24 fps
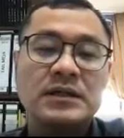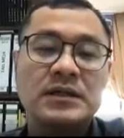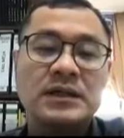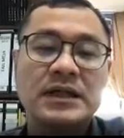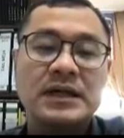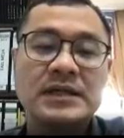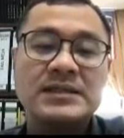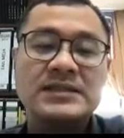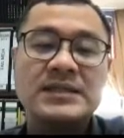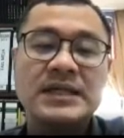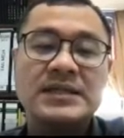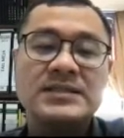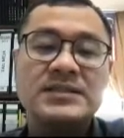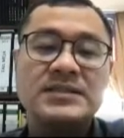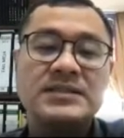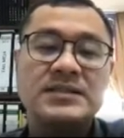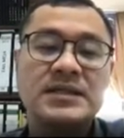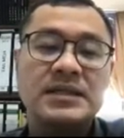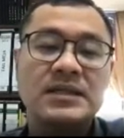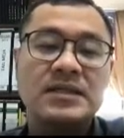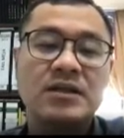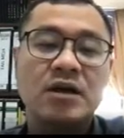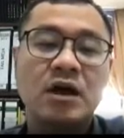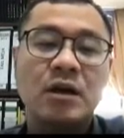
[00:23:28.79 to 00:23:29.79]

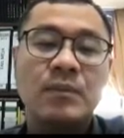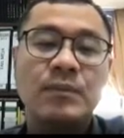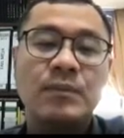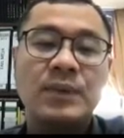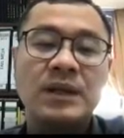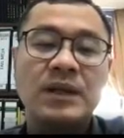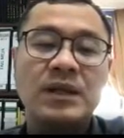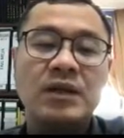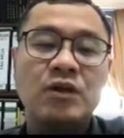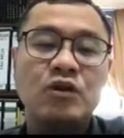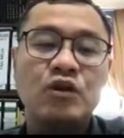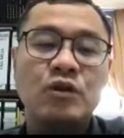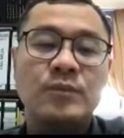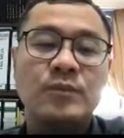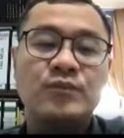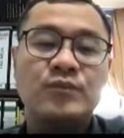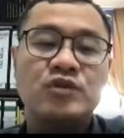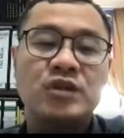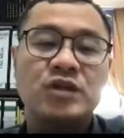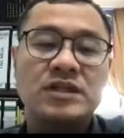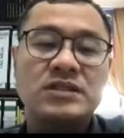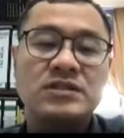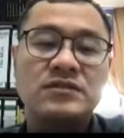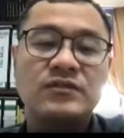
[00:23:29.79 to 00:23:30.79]
adjusted open loop
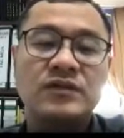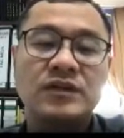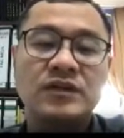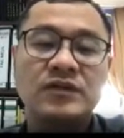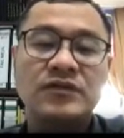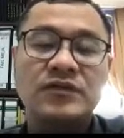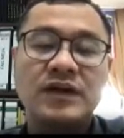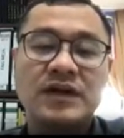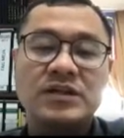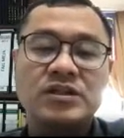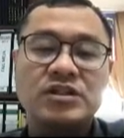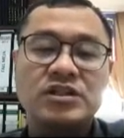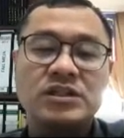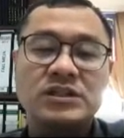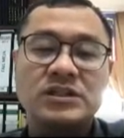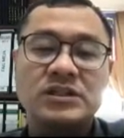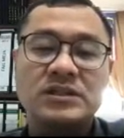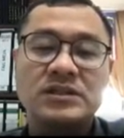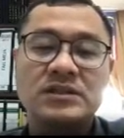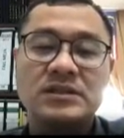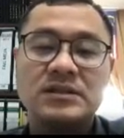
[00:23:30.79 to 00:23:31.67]
transfer function.